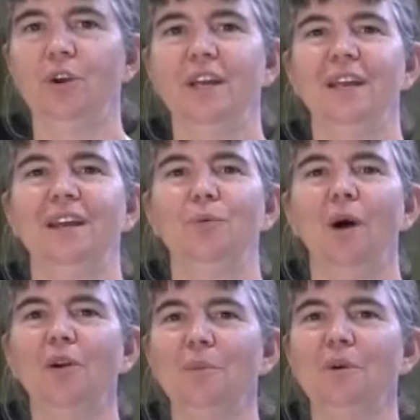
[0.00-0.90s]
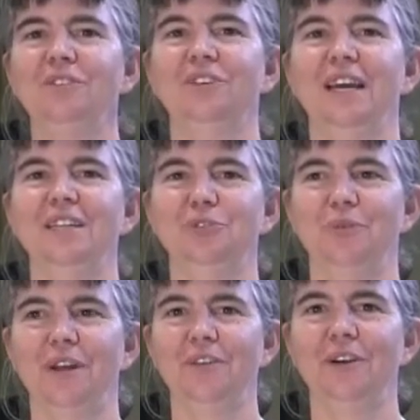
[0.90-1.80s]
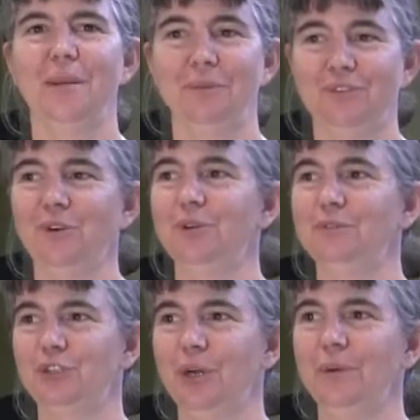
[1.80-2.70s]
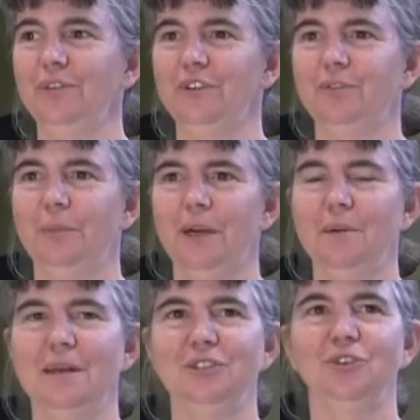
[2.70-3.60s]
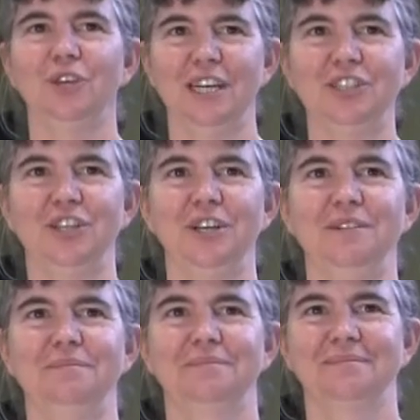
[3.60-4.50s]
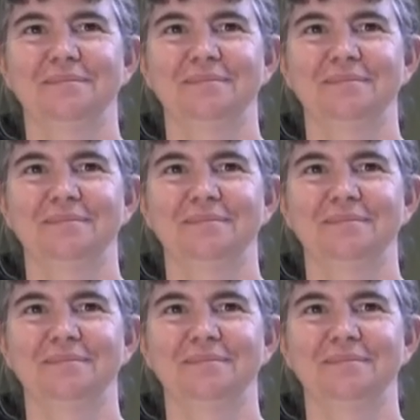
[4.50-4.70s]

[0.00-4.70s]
morning and welcome once again to another episode of Joey's Experimental Kitchen.